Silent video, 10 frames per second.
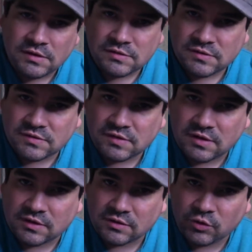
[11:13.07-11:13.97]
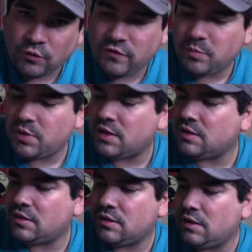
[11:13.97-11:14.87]
This is a Goofy
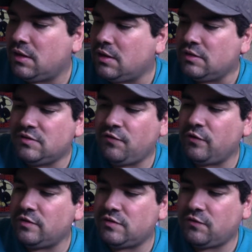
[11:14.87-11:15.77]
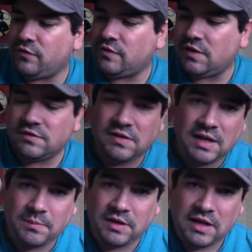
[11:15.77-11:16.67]
pin. Different things that
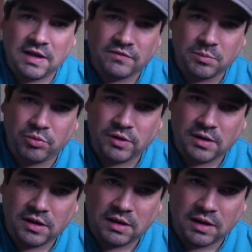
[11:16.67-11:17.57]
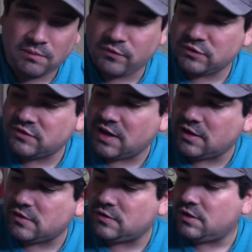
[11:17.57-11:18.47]
I'm gonna have to put up for
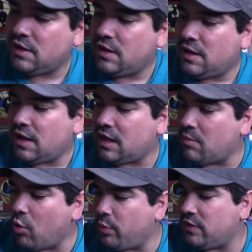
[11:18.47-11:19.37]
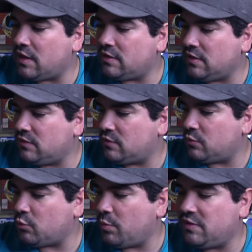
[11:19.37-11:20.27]
sale, and I'm hoping that things
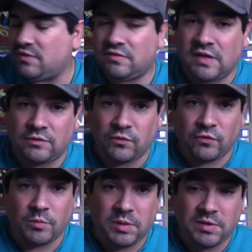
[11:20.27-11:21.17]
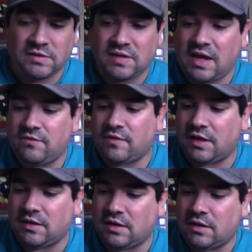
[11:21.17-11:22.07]
will be successful for me because I have
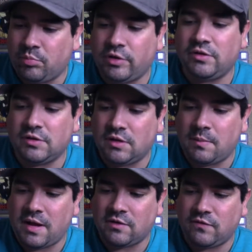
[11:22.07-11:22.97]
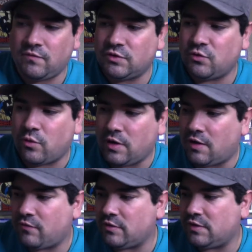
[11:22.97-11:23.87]
like a pretty good amount of inventory
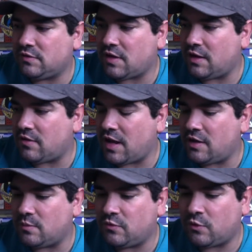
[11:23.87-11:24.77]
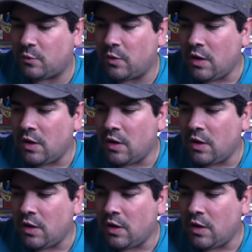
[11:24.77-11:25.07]
for these kind of items. So